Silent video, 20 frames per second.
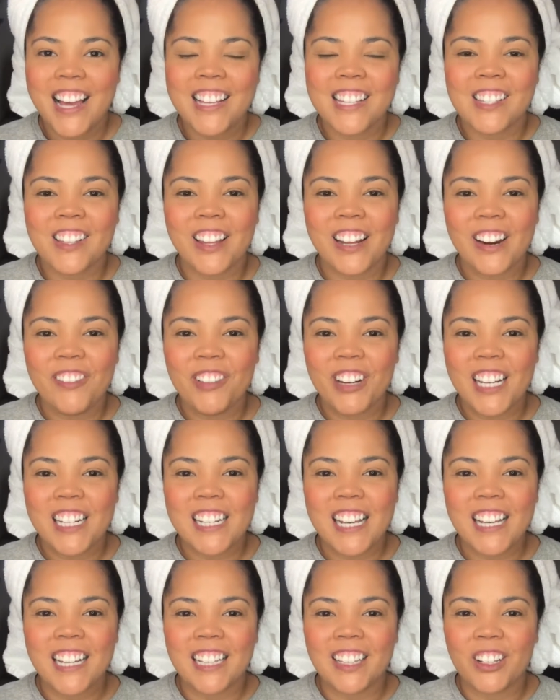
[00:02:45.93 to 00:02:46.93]
going to take a little
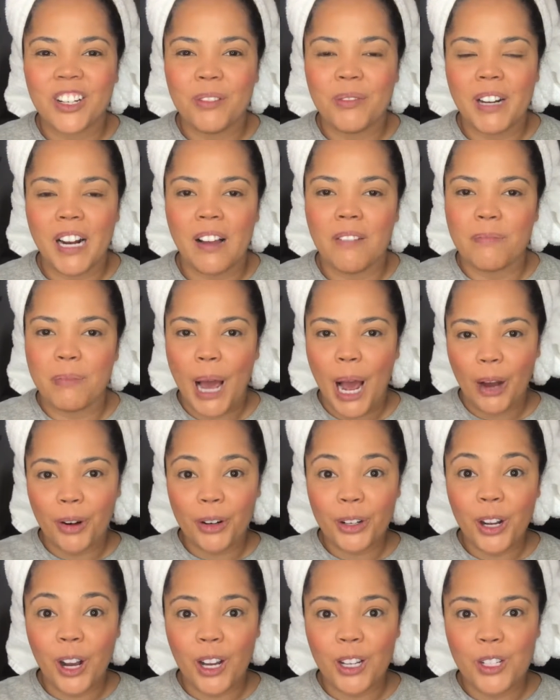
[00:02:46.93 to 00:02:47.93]
bit of powder
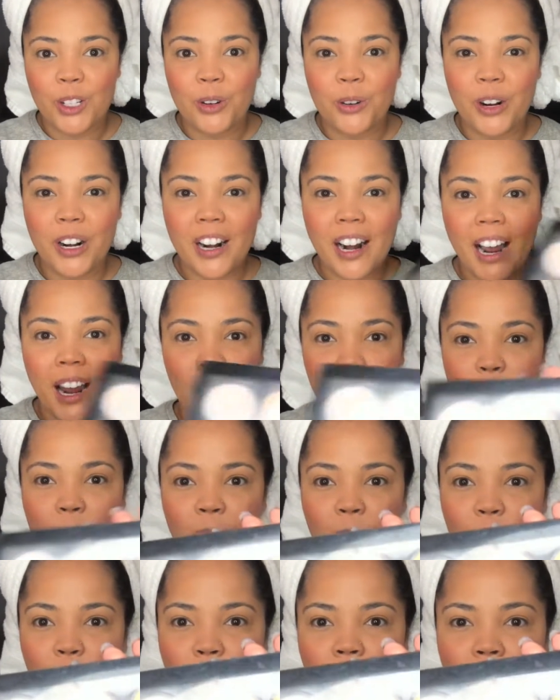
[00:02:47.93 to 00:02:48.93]
contour, and I'm going to go in
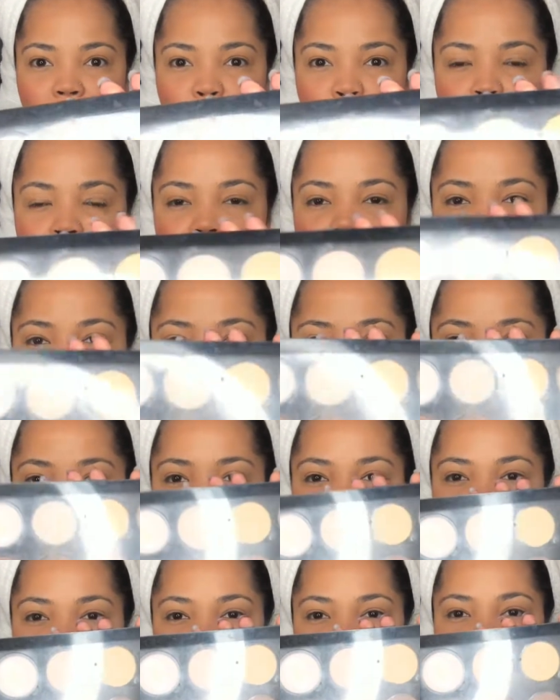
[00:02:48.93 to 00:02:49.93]
with the NYX
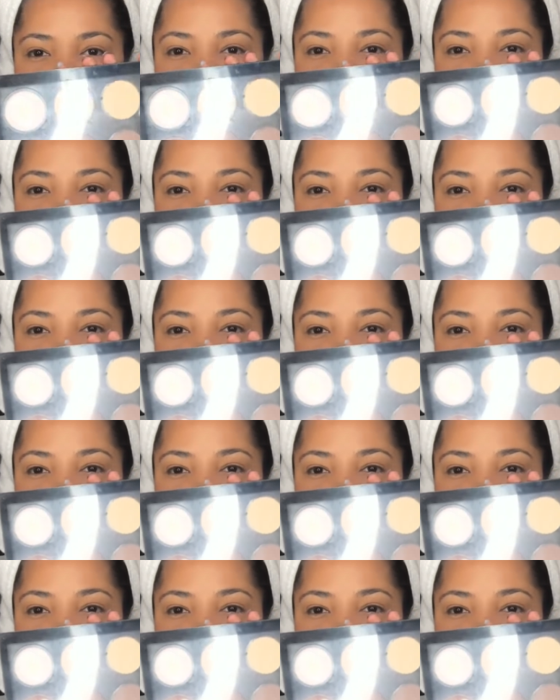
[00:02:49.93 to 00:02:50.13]
Pro